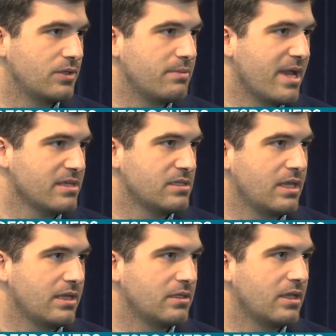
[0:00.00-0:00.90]
They passed
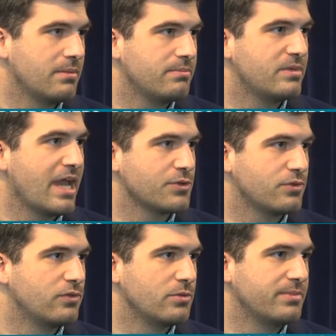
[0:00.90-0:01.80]
that tax
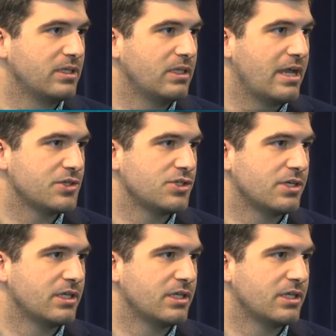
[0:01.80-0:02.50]
reform bill last year,